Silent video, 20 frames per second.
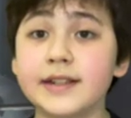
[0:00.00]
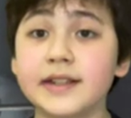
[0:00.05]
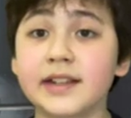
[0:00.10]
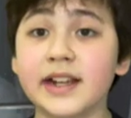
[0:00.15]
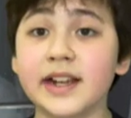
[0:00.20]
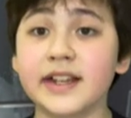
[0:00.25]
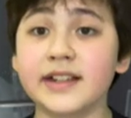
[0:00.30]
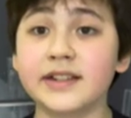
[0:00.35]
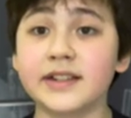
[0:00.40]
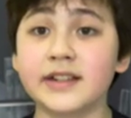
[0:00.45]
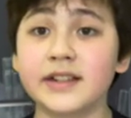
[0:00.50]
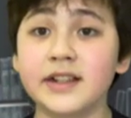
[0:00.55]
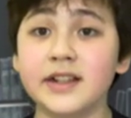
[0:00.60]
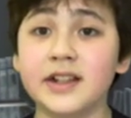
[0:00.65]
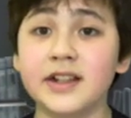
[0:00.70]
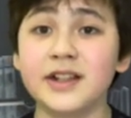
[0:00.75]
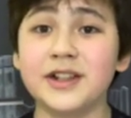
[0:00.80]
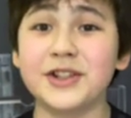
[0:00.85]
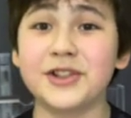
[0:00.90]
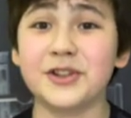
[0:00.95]
class,
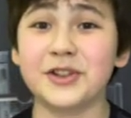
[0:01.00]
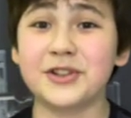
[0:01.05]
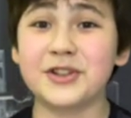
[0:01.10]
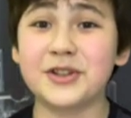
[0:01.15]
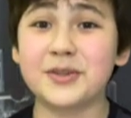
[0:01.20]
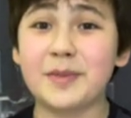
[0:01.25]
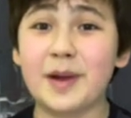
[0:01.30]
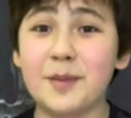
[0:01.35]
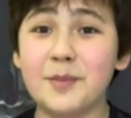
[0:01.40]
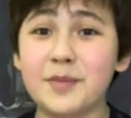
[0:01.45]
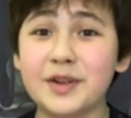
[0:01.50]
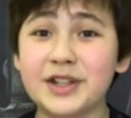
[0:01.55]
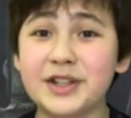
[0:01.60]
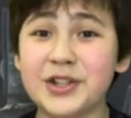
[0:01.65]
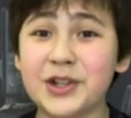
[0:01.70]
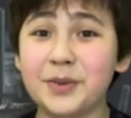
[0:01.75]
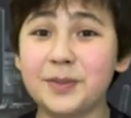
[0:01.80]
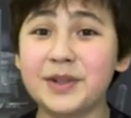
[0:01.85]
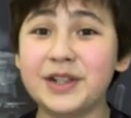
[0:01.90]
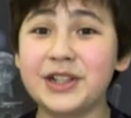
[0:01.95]
Dr. Memory
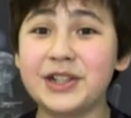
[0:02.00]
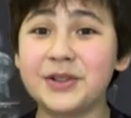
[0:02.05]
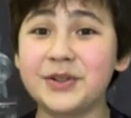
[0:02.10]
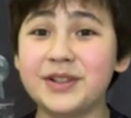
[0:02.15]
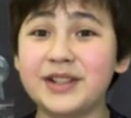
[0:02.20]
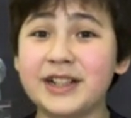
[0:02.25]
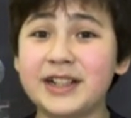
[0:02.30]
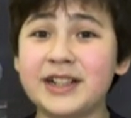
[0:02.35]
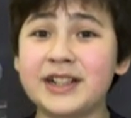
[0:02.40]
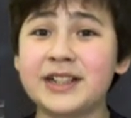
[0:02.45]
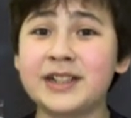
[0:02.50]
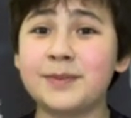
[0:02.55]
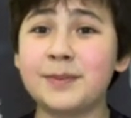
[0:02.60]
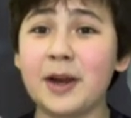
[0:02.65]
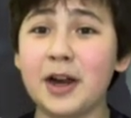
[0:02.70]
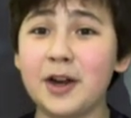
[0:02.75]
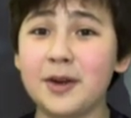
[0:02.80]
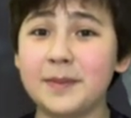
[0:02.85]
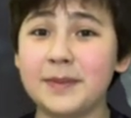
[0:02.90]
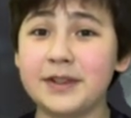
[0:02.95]
told me to do an
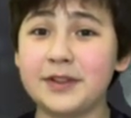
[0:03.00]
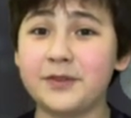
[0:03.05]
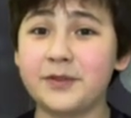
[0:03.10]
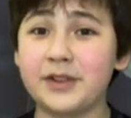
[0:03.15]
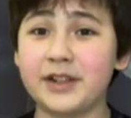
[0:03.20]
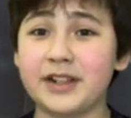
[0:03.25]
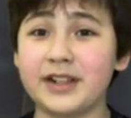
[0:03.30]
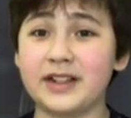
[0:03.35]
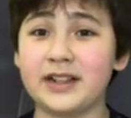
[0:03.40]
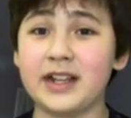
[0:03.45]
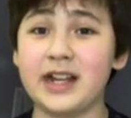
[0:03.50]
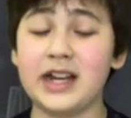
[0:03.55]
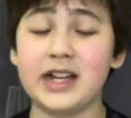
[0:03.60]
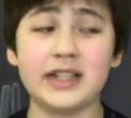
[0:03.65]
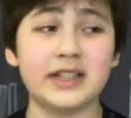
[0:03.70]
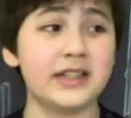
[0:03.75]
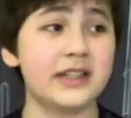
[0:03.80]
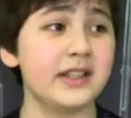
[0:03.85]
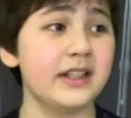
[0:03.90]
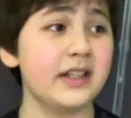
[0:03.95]
experiment from the
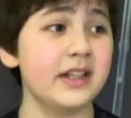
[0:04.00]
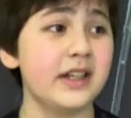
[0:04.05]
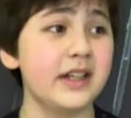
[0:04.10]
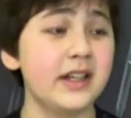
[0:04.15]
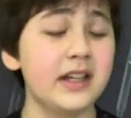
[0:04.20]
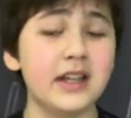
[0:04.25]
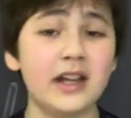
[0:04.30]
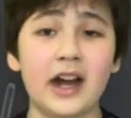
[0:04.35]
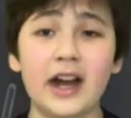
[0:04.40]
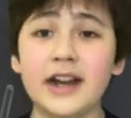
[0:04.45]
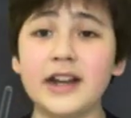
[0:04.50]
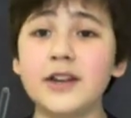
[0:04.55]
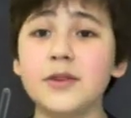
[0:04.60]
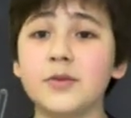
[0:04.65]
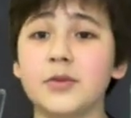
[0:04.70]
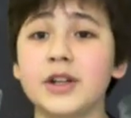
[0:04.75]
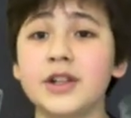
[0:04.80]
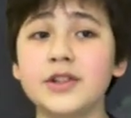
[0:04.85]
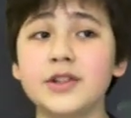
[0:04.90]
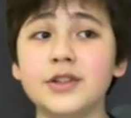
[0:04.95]
class. I didn't want